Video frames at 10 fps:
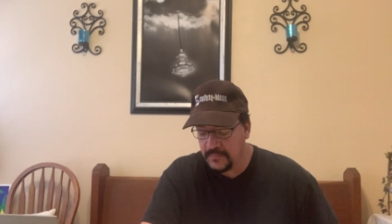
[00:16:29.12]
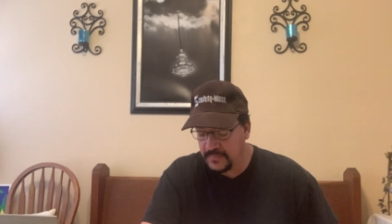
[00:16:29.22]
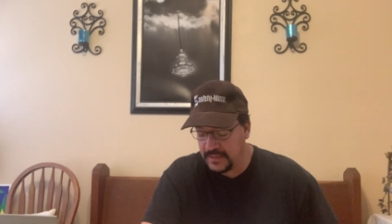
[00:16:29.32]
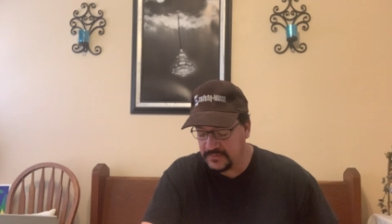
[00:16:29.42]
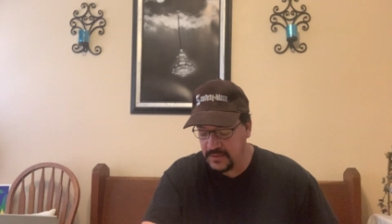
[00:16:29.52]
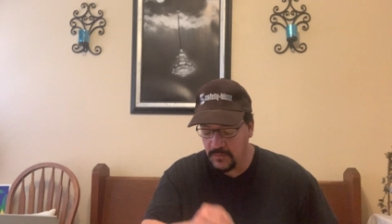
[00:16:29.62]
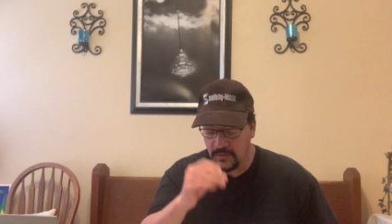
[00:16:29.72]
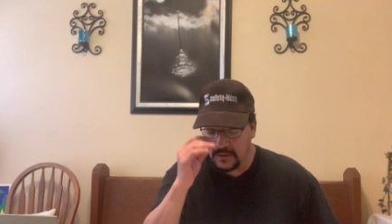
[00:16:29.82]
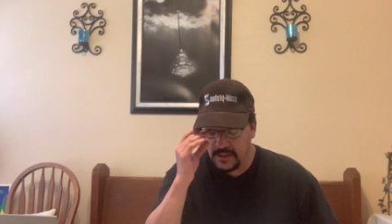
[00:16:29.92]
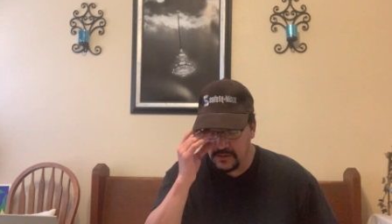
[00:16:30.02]
Next thing we'll
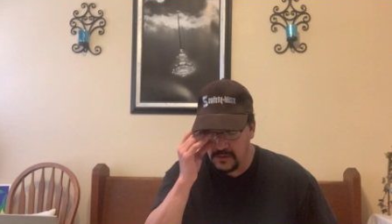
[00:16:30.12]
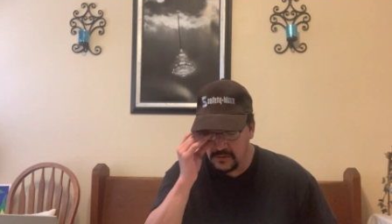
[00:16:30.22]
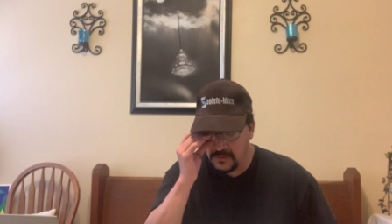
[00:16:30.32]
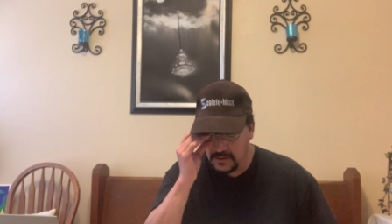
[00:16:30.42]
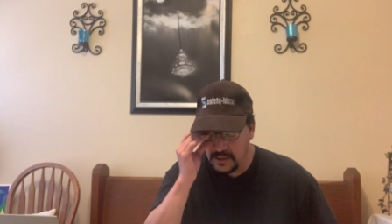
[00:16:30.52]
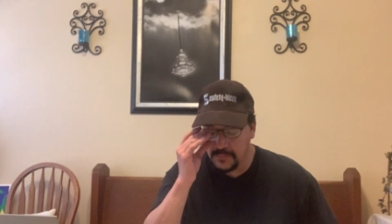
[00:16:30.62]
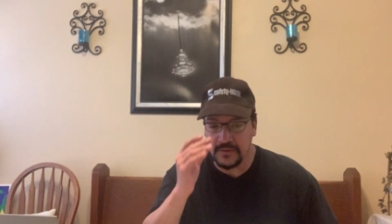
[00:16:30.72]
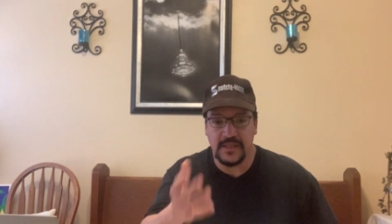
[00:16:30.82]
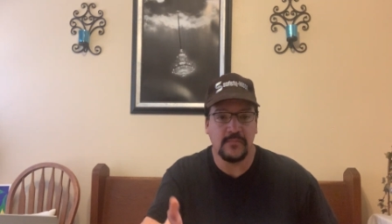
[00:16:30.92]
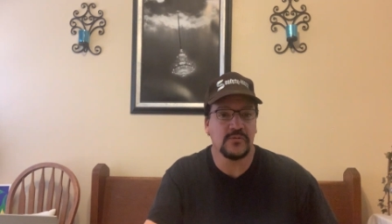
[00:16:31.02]
look at doing a couple
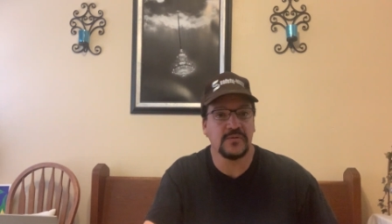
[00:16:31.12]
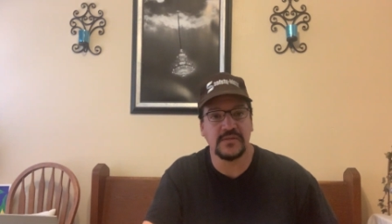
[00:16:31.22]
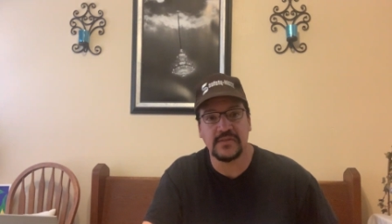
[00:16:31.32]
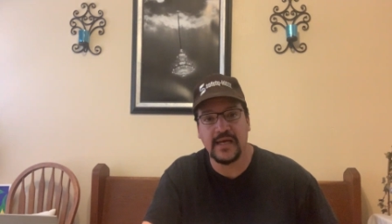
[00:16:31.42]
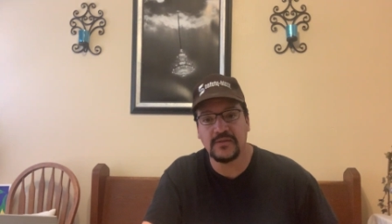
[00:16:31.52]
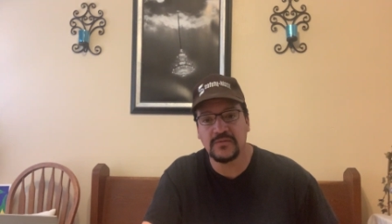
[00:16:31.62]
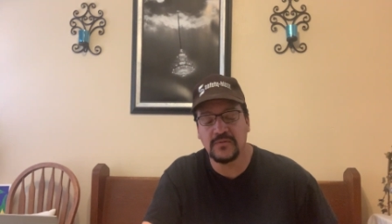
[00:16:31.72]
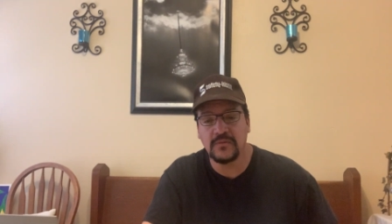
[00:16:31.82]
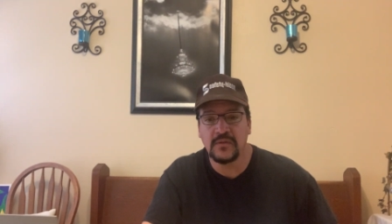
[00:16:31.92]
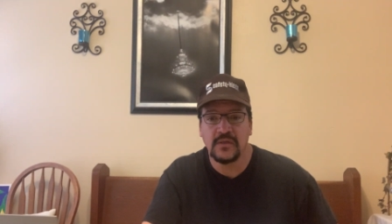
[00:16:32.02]
of demos with the scan
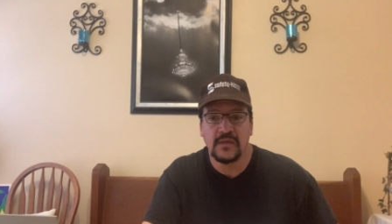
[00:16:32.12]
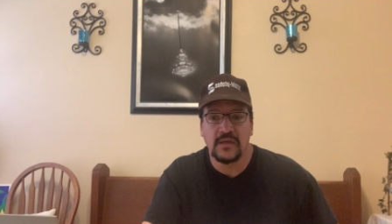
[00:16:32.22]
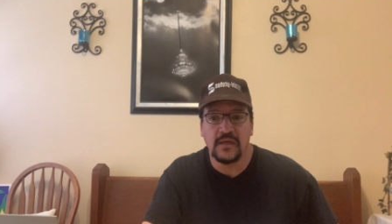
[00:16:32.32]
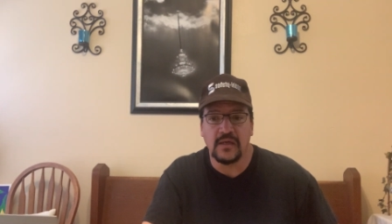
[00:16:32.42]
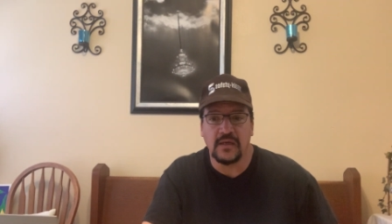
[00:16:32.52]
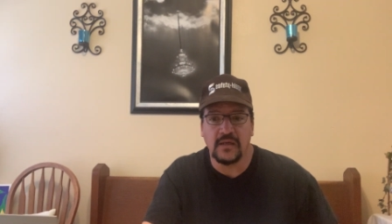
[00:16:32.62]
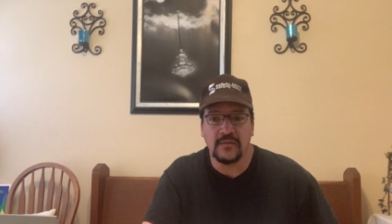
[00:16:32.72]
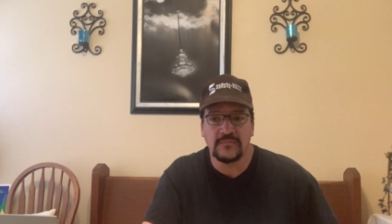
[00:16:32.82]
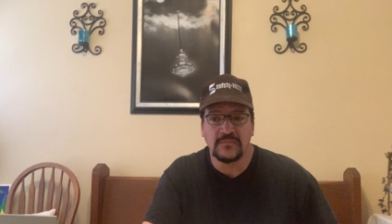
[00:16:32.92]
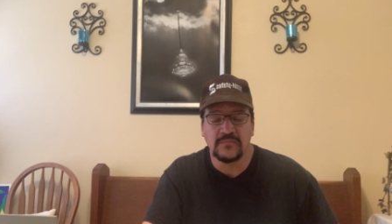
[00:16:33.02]
tool.
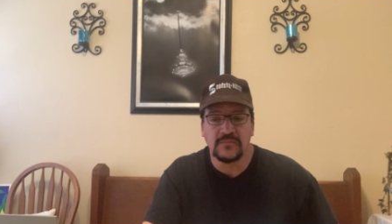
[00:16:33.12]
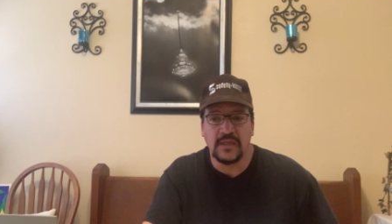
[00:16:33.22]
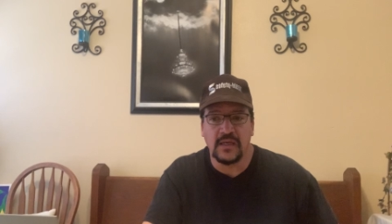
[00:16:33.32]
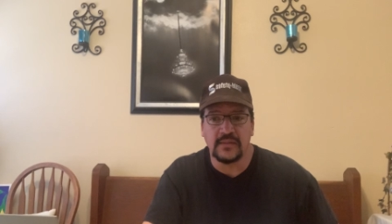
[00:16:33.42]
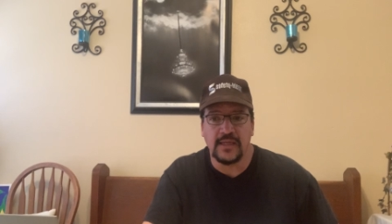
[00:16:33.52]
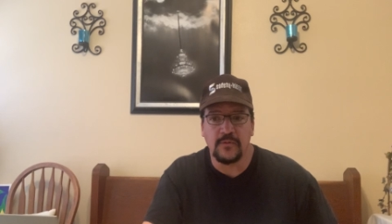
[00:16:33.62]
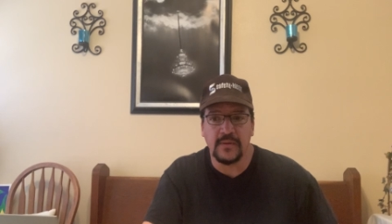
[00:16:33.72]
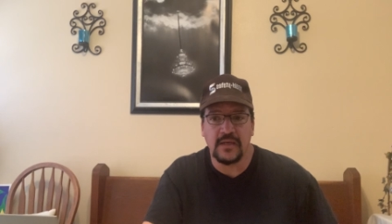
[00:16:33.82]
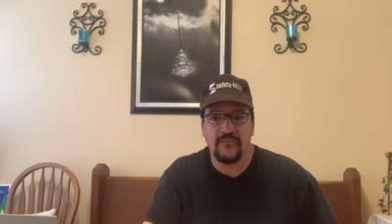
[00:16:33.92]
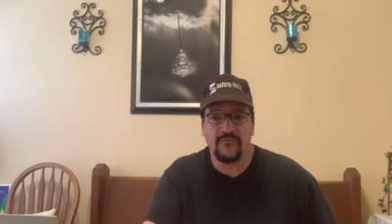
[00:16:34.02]
That'll be
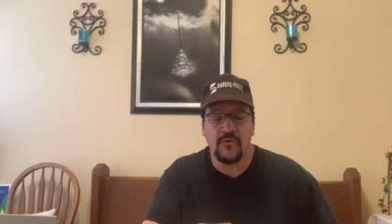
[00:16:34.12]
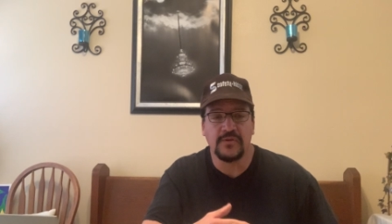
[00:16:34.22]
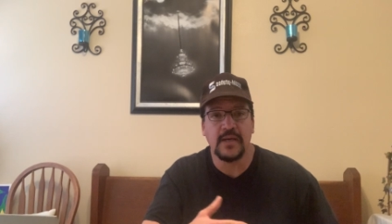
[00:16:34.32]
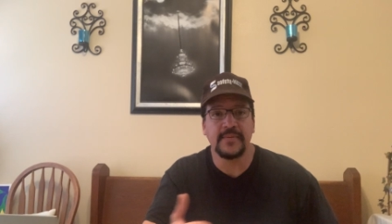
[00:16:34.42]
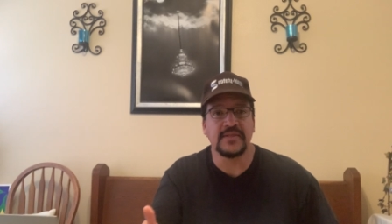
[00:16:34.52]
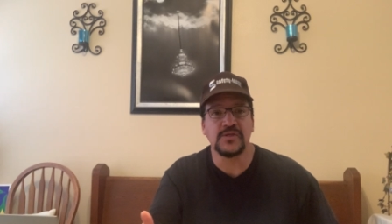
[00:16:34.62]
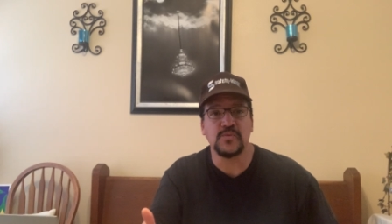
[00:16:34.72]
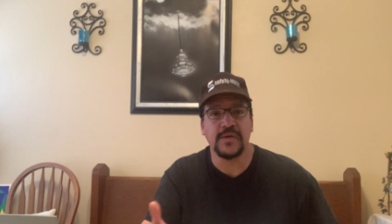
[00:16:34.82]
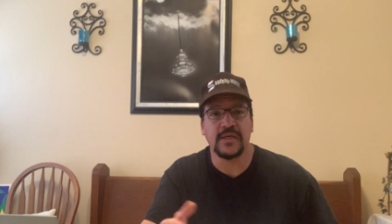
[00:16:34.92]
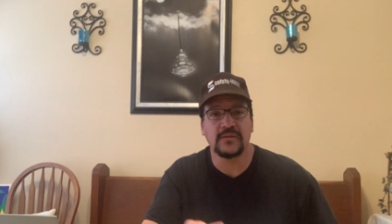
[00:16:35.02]
forthcoming this
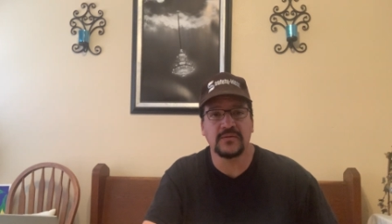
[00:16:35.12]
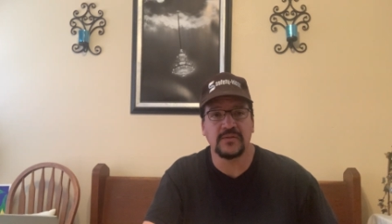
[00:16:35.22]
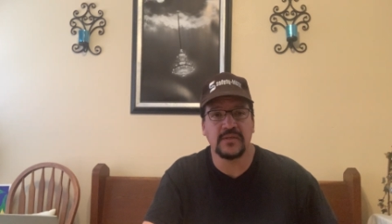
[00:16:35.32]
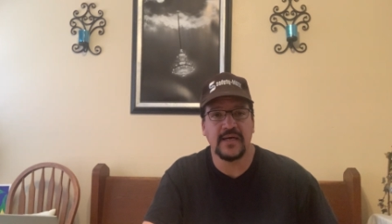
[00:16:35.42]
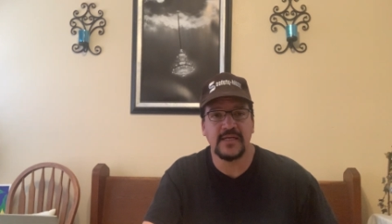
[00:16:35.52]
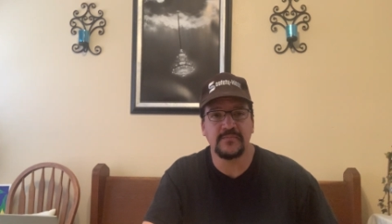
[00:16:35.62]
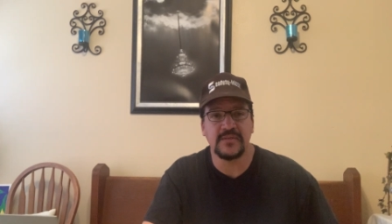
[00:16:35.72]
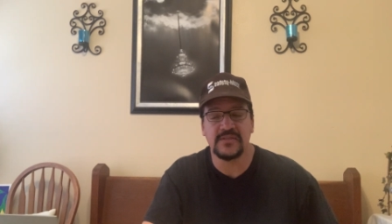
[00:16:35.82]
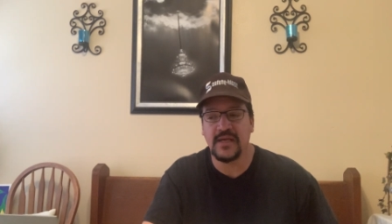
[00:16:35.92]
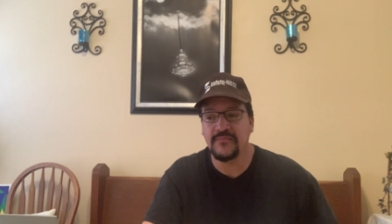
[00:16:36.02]
week. So you guys be
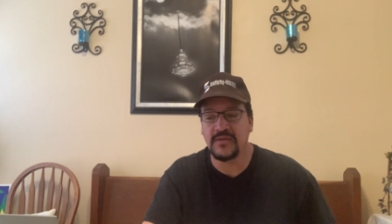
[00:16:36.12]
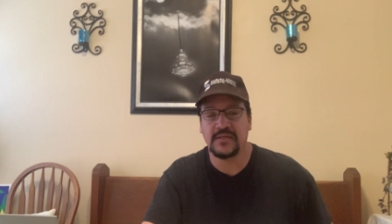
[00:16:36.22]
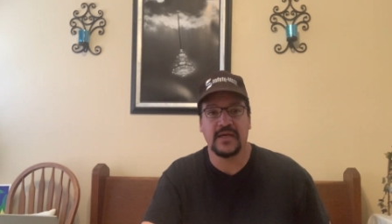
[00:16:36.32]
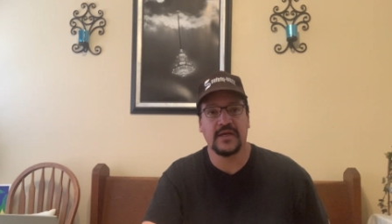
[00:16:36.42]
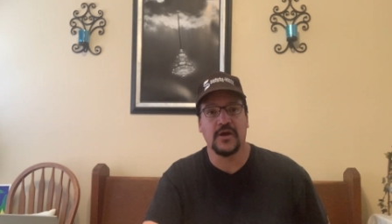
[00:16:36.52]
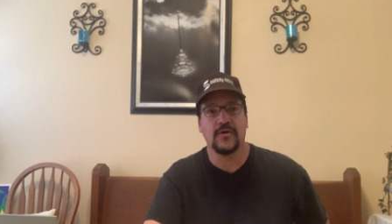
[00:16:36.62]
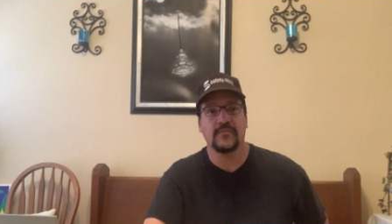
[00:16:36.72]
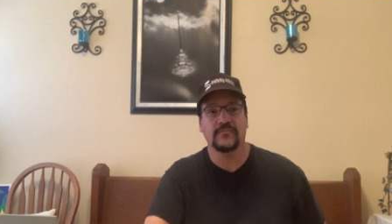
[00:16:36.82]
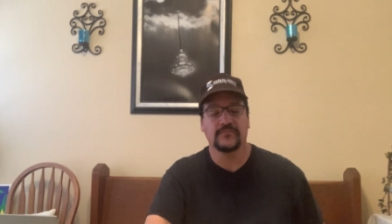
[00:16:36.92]
safe and take care.